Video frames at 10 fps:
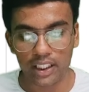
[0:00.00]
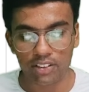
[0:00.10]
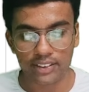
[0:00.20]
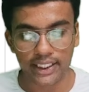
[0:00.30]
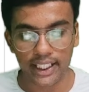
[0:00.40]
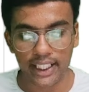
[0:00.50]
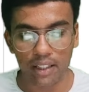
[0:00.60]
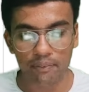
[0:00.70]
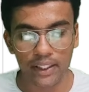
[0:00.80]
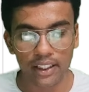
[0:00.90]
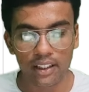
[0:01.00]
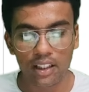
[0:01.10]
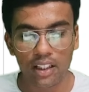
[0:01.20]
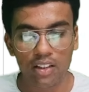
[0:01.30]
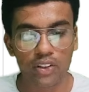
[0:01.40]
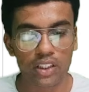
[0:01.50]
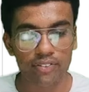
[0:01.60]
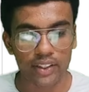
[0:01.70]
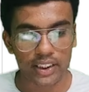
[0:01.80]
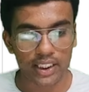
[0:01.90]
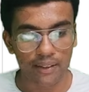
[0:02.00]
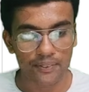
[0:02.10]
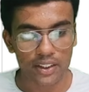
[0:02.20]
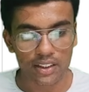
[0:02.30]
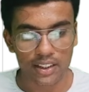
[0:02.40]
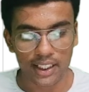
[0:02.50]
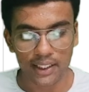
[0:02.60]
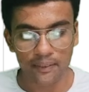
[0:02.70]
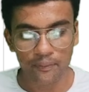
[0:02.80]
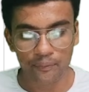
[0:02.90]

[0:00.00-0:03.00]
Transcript: of CIRP for the first time. Just a second.